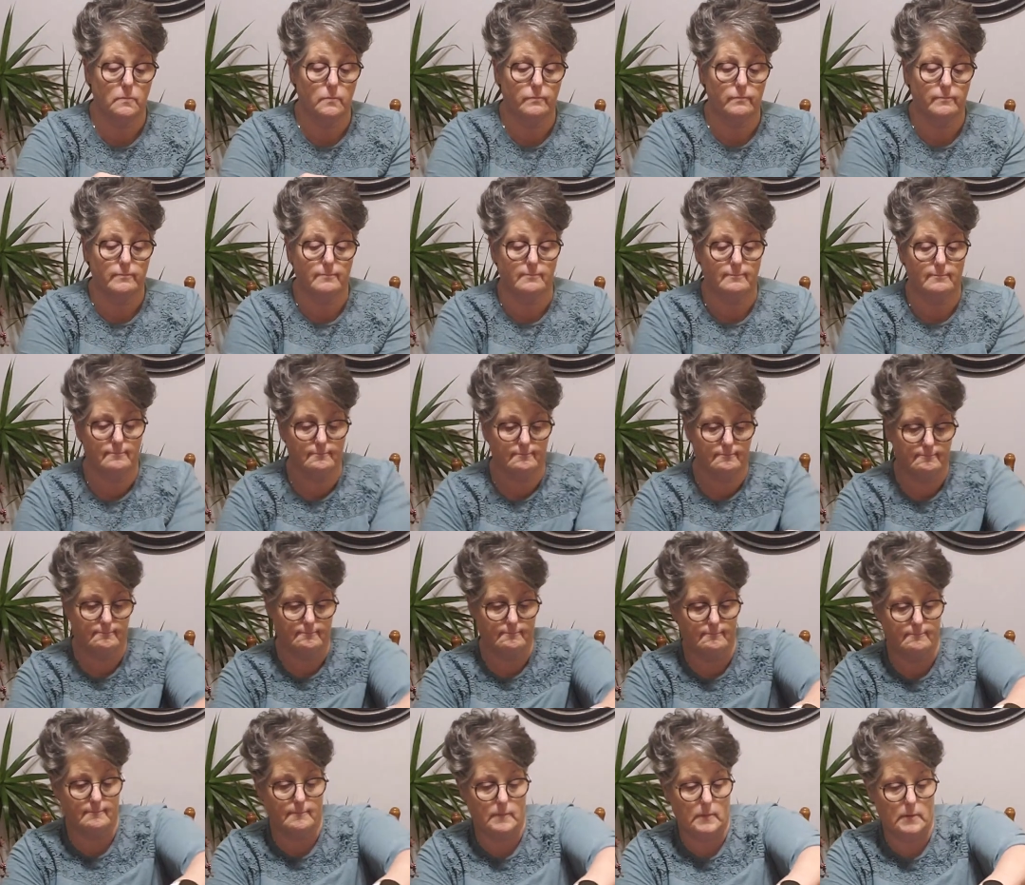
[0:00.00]

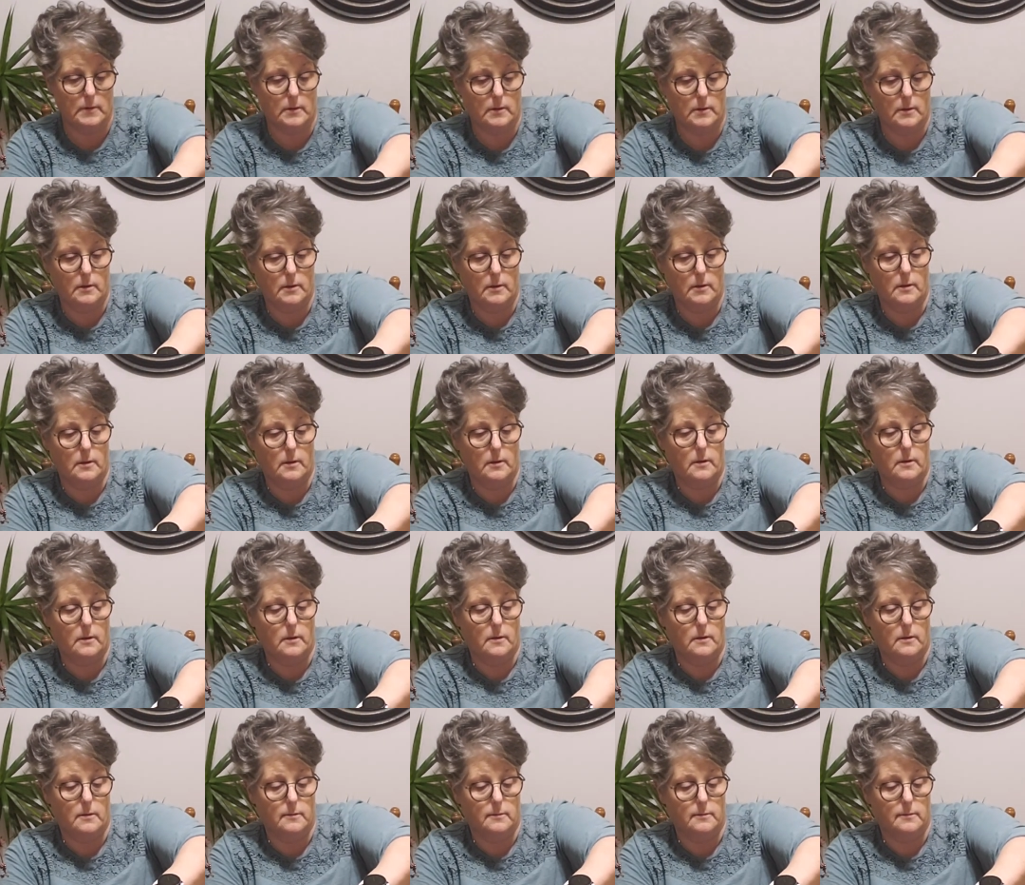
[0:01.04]

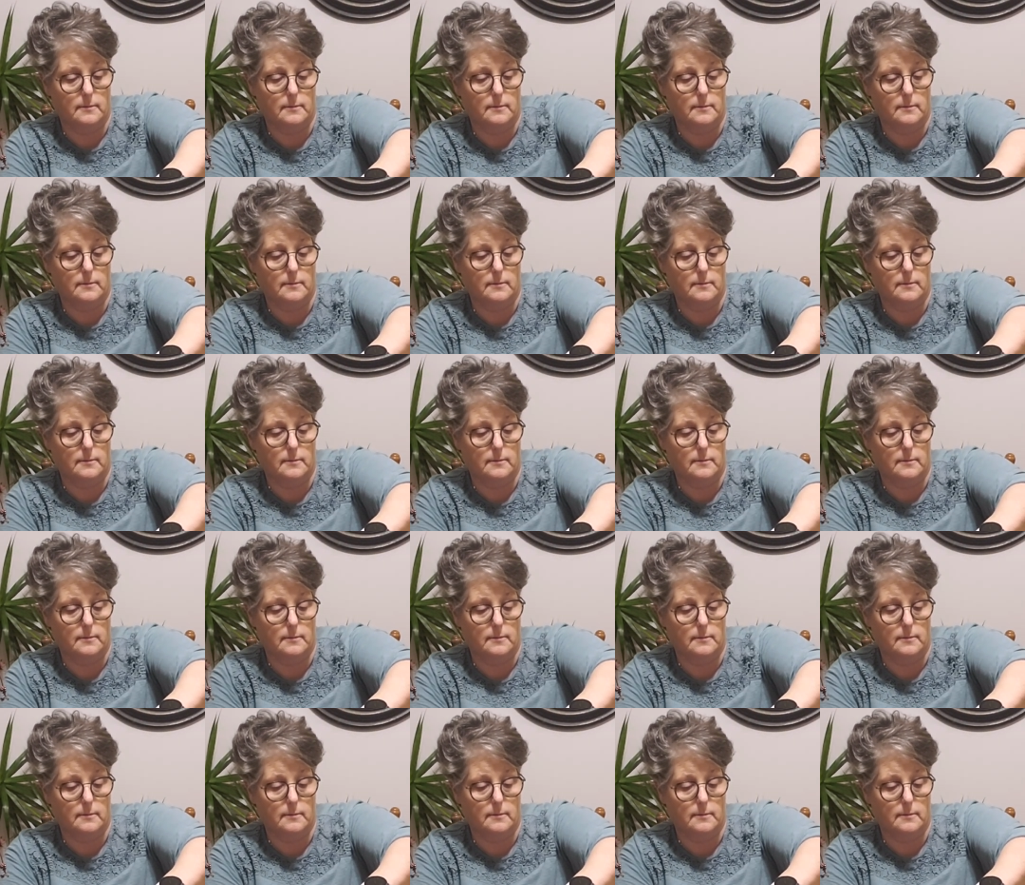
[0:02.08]
(no one is talking)